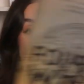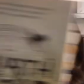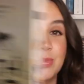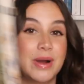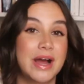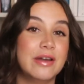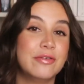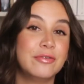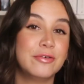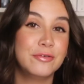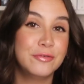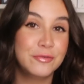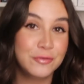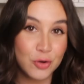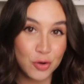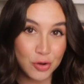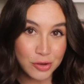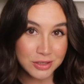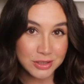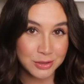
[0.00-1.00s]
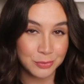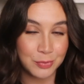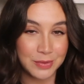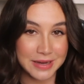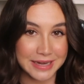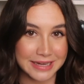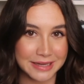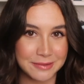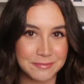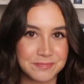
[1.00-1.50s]
But Fourth
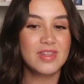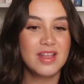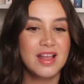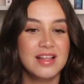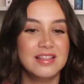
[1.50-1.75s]
Wing,